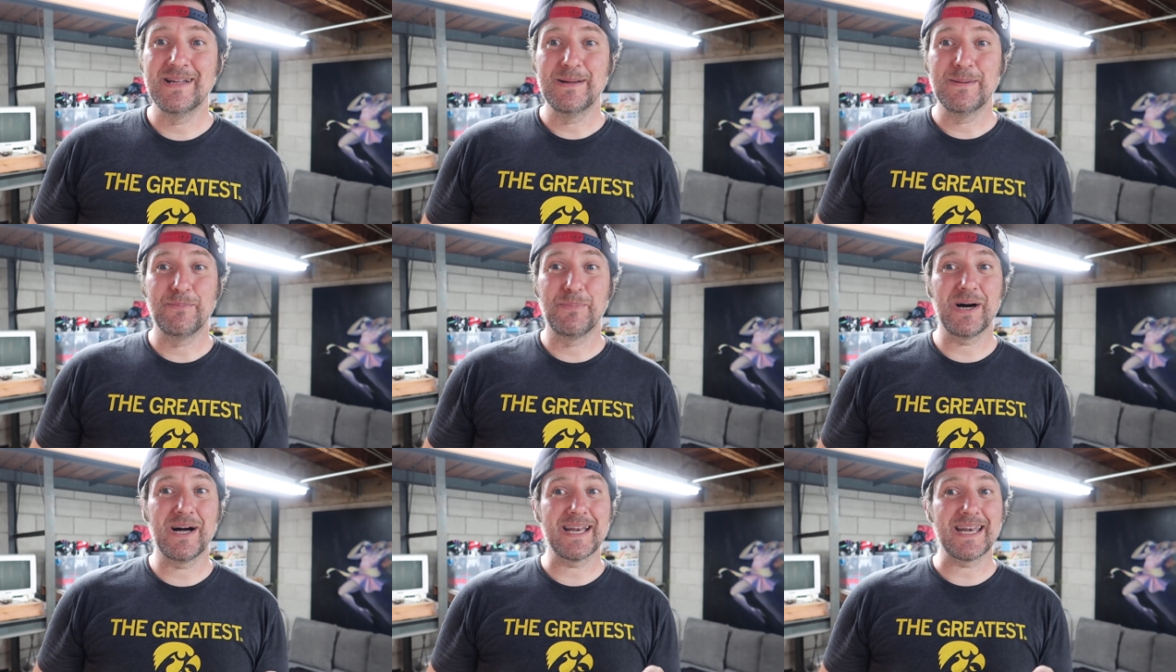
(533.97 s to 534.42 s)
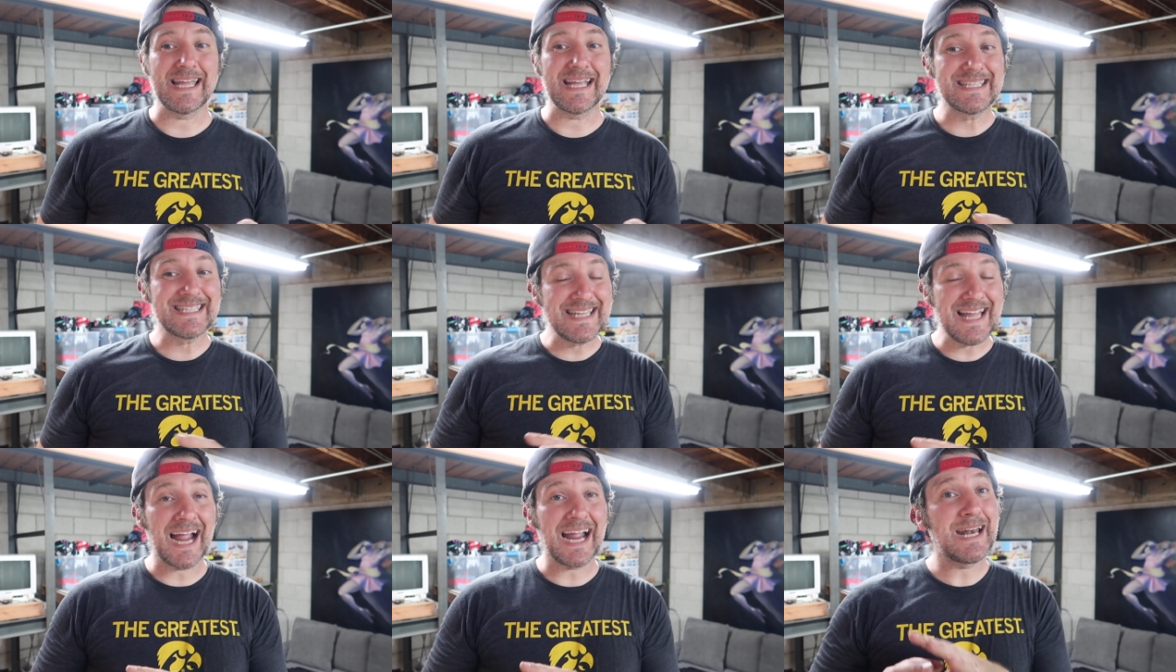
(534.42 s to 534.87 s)
but
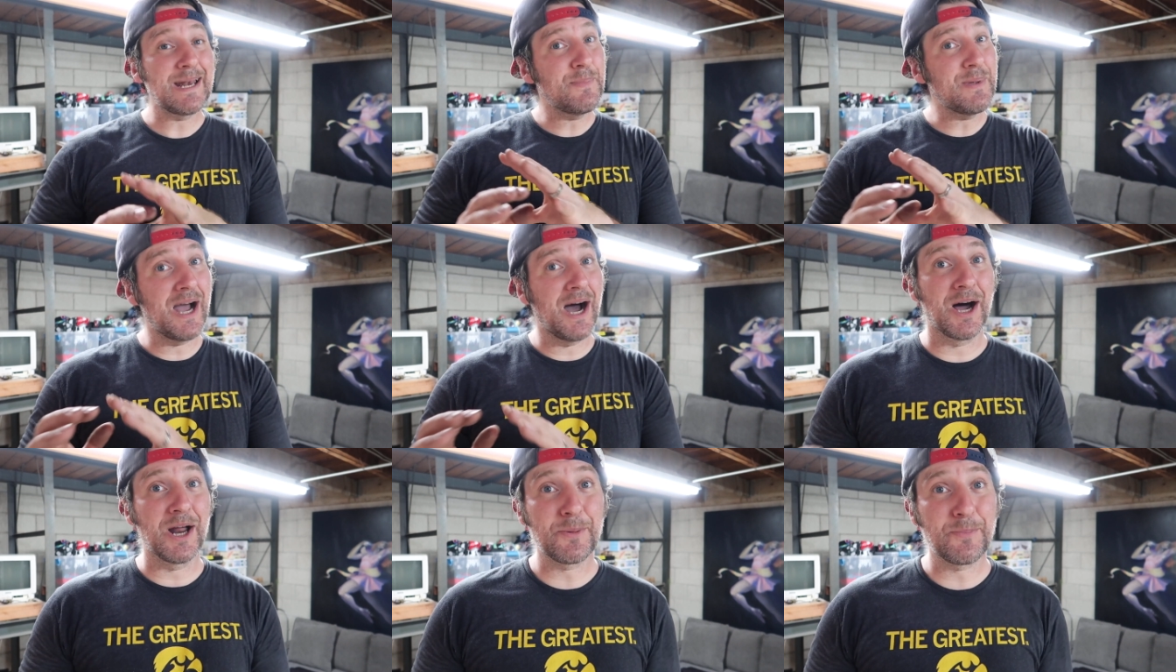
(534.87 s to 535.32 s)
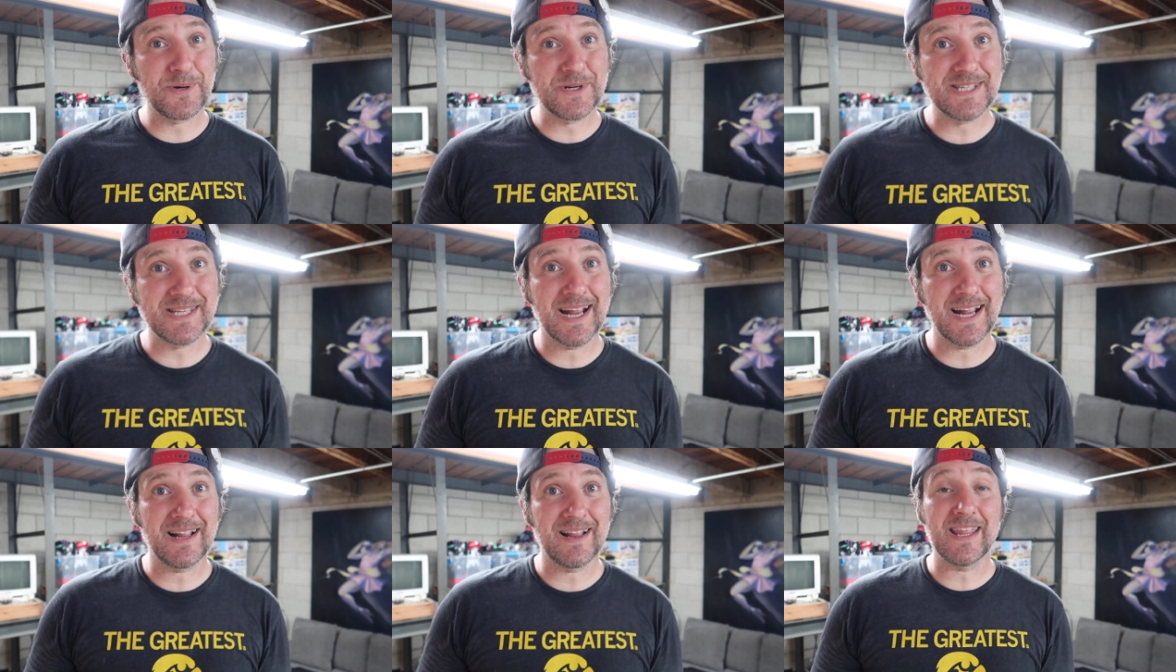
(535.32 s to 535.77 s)
it's not gonna be
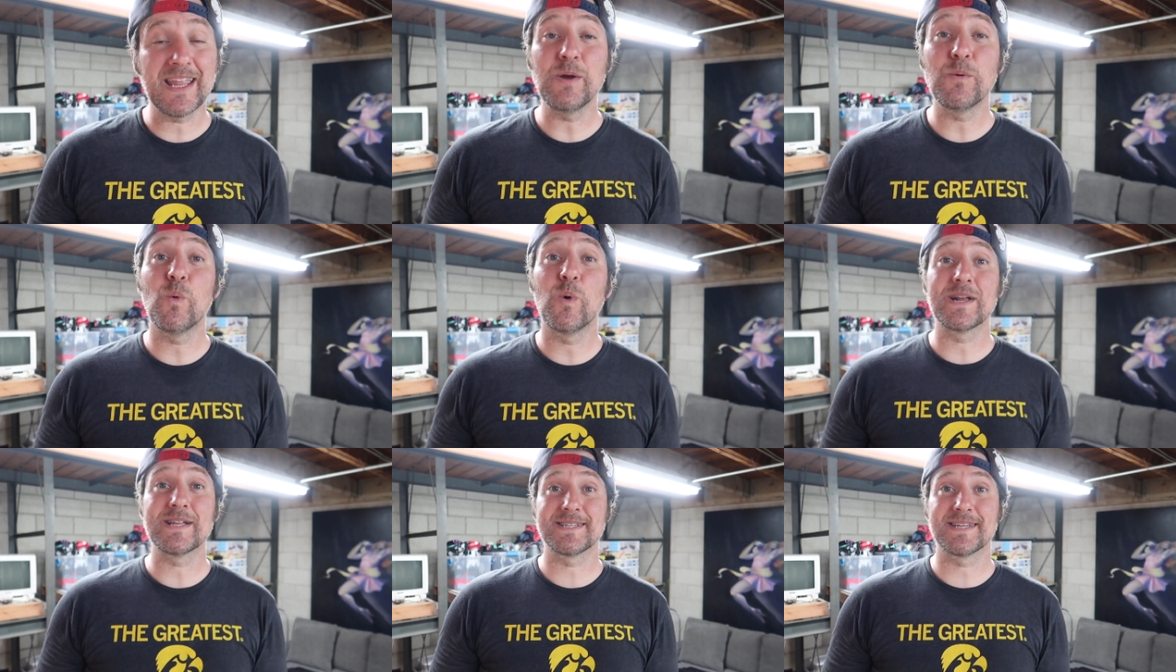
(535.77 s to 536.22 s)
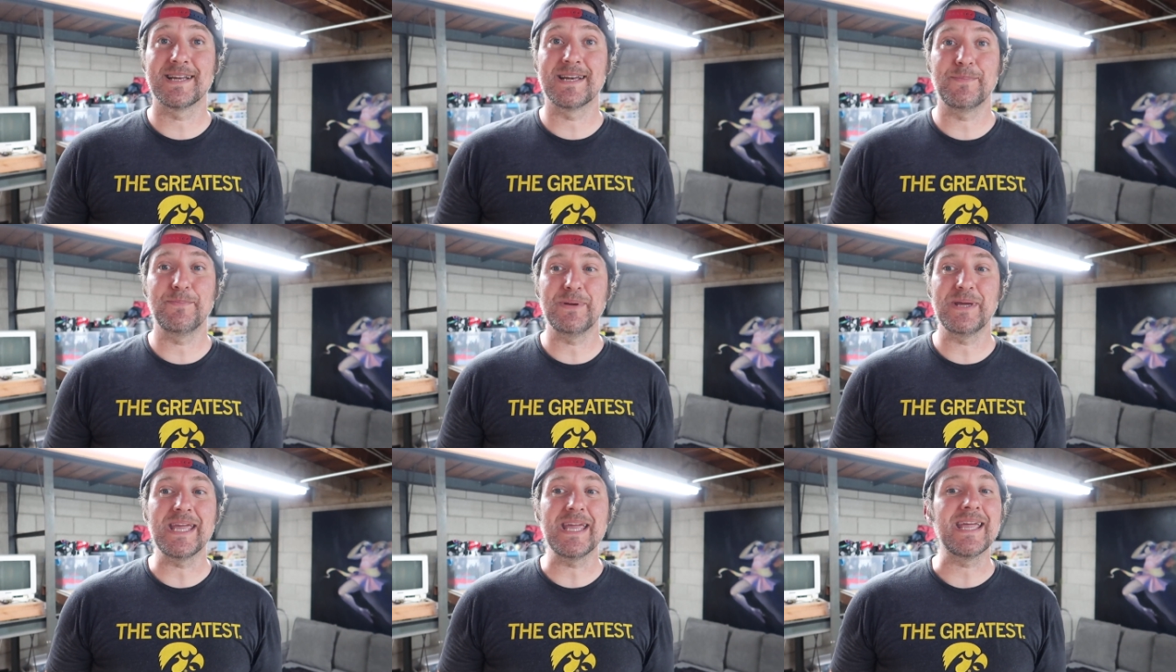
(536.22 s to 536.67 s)
100% clean. What it's gonna
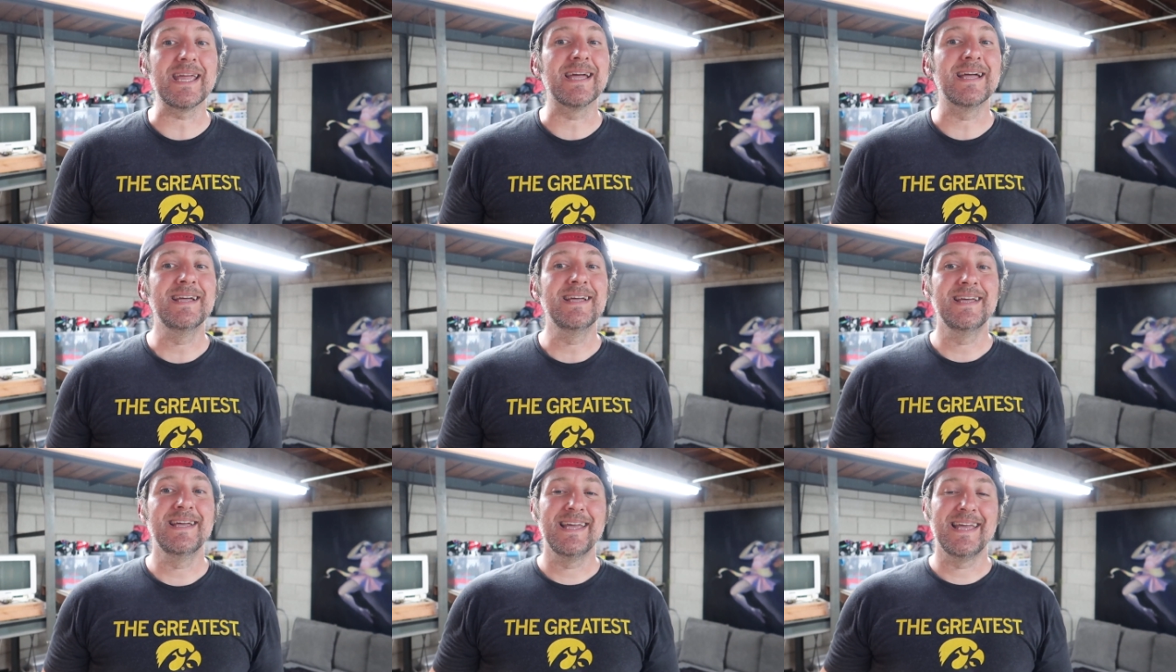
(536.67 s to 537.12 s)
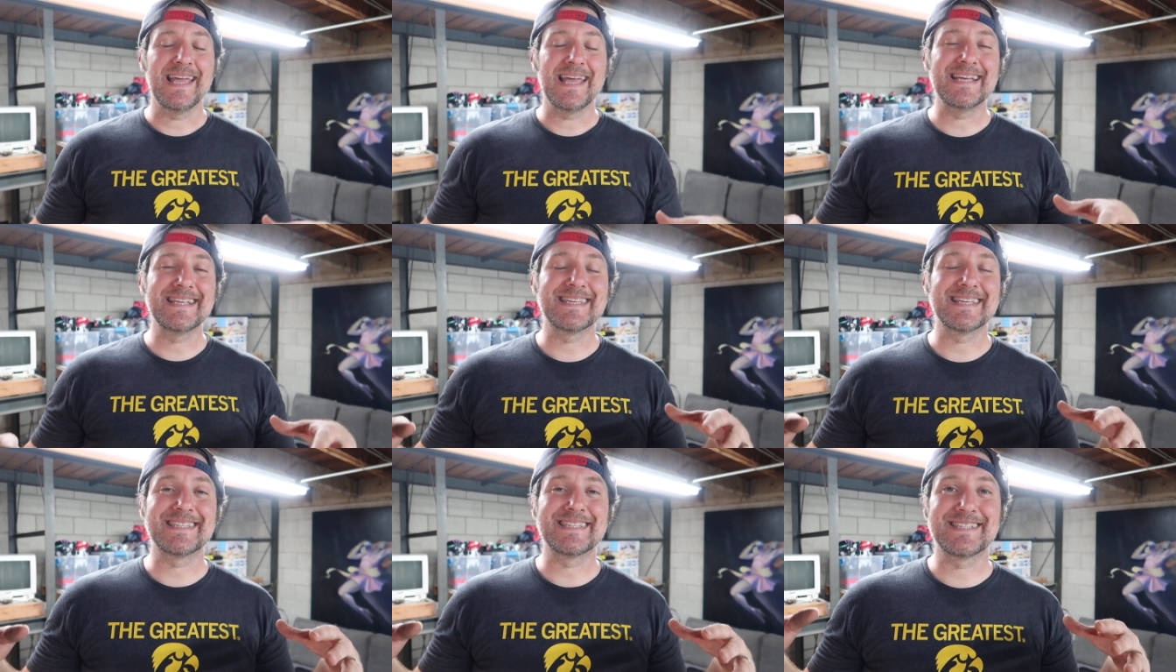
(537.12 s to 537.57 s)
be
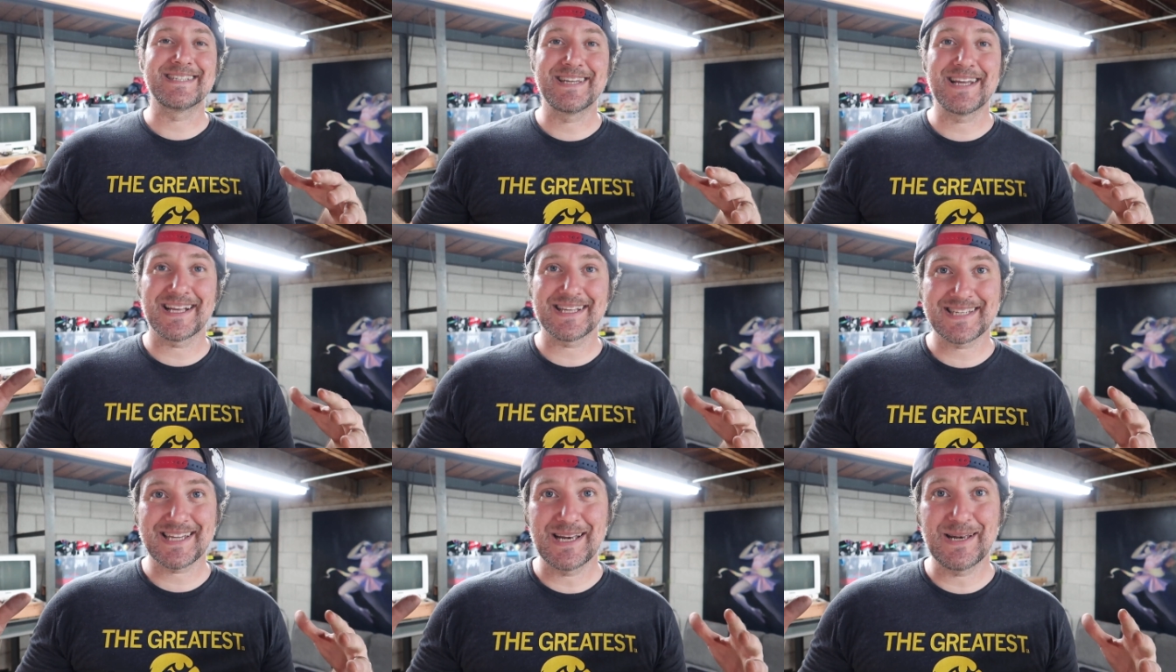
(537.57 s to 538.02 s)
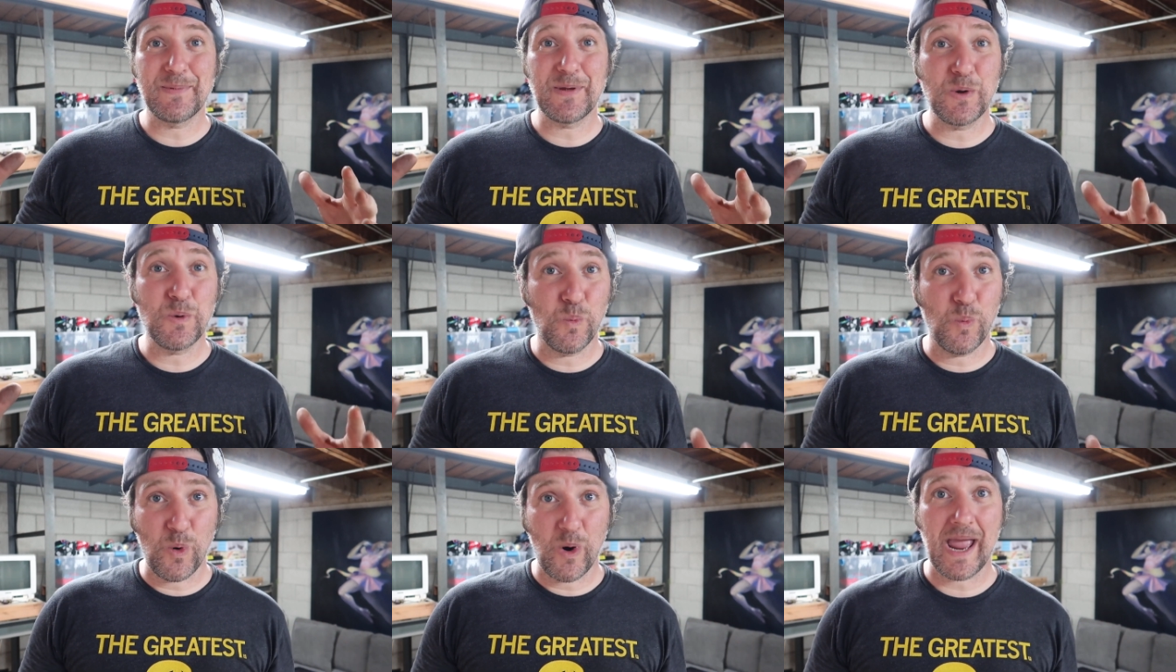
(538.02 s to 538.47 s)
is it's just gonna
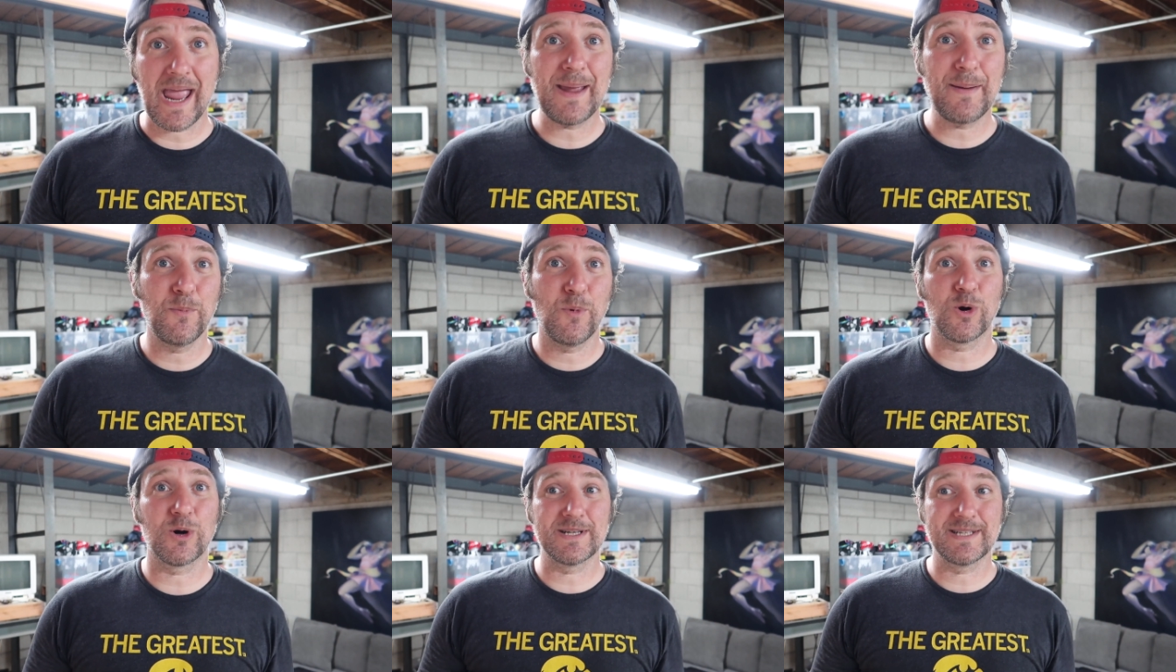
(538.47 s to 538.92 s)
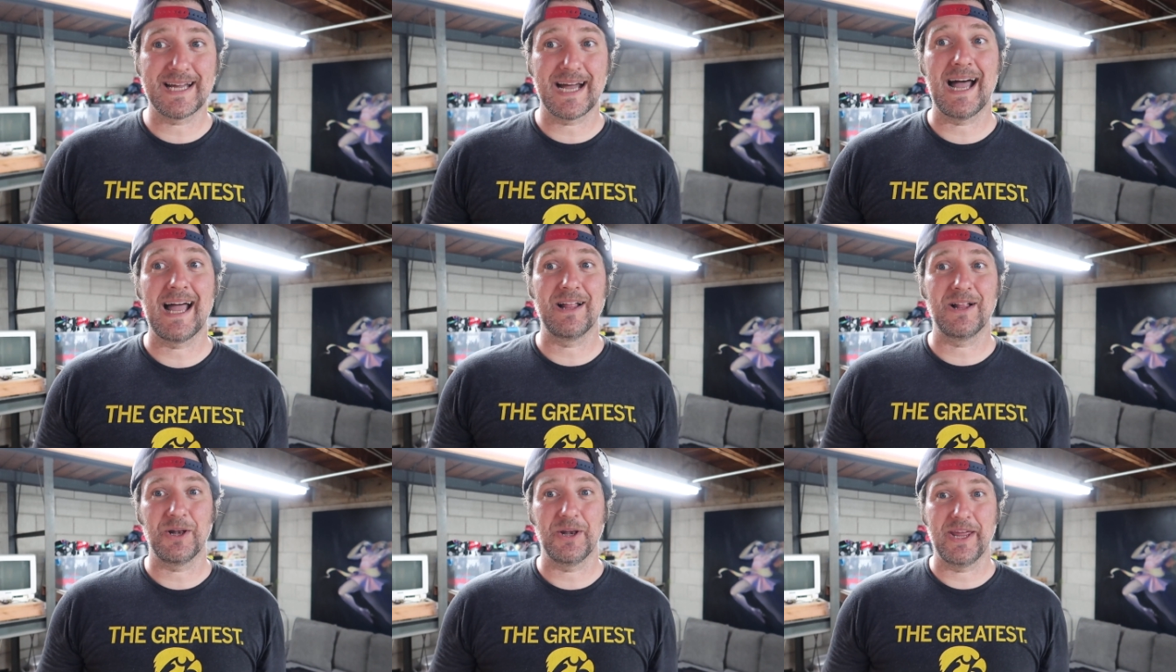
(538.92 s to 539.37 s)
be way more
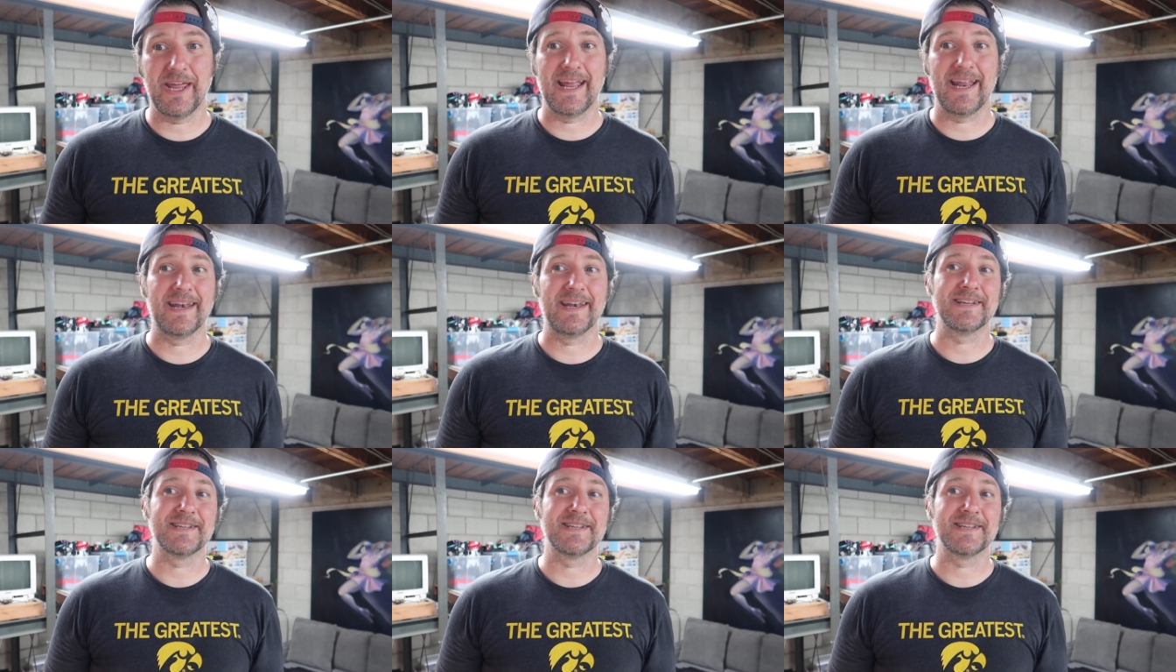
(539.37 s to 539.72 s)
dialed in.